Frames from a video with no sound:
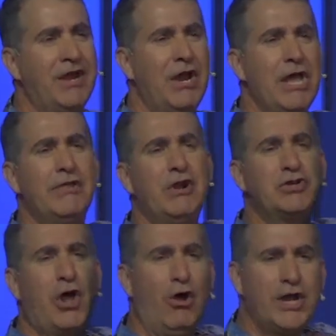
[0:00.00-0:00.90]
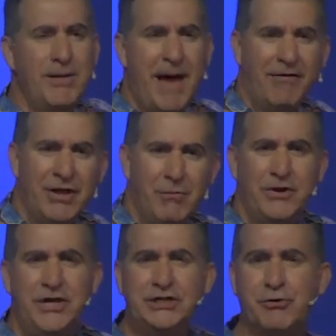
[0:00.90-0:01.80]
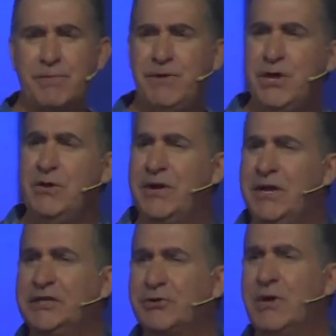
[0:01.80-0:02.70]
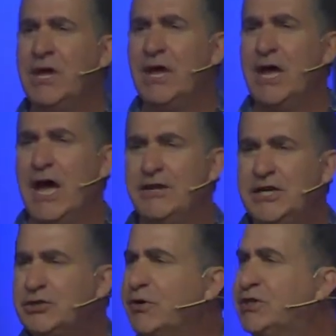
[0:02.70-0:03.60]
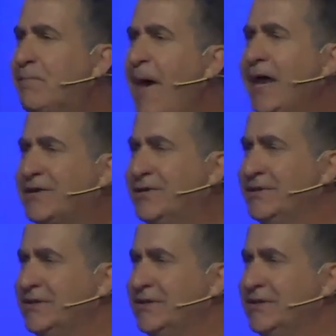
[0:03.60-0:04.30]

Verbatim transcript: They're, they're talking about them with disrepute and dis, uh, disrespect.